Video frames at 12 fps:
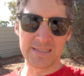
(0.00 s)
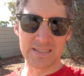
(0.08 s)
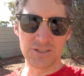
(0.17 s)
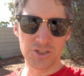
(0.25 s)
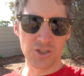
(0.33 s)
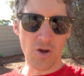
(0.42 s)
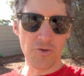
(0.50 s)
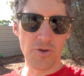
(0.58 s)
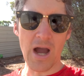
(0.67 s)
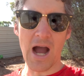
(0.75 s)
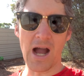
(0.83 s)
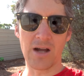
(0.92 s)
didn't show
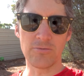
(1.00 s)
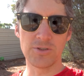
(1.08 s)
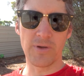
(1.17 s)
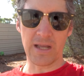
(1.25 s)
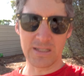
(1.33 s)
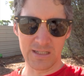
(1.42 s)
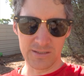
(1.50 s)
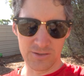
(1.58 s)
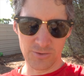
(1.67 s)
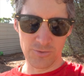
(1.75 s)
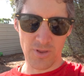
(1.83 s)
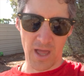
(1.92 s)
you how to actually
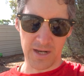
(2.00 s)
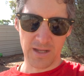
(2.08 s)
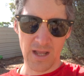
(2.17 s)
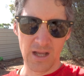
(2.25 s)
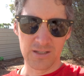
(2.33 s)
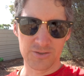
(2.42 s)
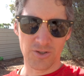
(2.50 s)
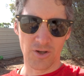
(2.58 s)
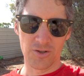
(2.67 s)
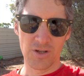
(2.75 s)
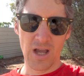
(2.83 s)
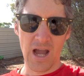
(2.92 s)
do that,
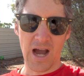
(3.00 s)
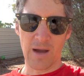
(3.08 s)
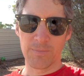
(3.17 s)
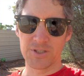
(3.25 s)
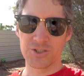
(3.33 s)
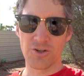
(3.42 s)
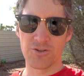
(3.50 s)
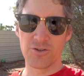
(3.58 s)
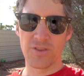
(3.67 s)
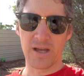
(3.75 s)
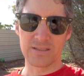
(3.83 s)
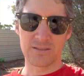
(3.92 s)
so I'm going to show
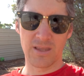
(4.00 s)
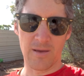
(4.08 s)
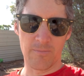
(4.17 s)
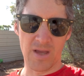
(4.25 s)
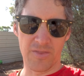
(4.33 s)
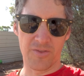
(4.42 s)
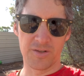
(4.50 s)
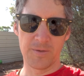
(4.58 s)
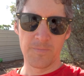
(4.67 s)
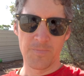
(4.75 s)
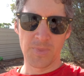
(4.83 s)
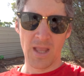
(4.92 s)
you that method,
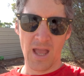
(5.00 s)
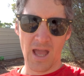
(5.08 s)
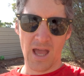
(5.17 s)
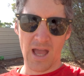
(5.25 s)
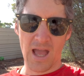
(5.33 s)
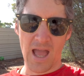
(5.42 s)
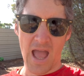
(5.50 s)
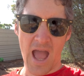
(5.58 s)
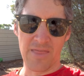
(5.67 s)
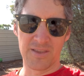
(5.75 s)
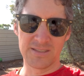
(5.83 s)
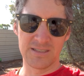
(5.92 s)

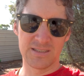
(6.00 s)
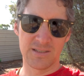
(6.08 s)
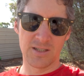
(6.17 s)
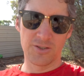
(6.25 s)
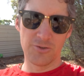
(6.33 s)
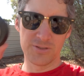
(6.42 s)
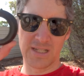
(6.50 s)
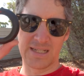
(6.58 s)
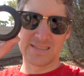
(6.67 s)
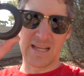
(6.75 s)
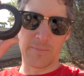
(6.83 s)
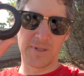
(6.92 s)
and this is using
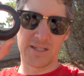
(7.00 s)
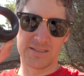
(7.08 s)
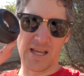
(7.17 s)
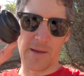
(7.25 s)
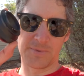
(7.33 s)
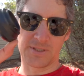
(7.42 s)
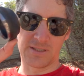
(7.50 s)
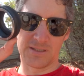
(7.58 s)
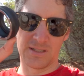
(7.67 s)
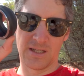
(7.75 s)
a dummy adapter.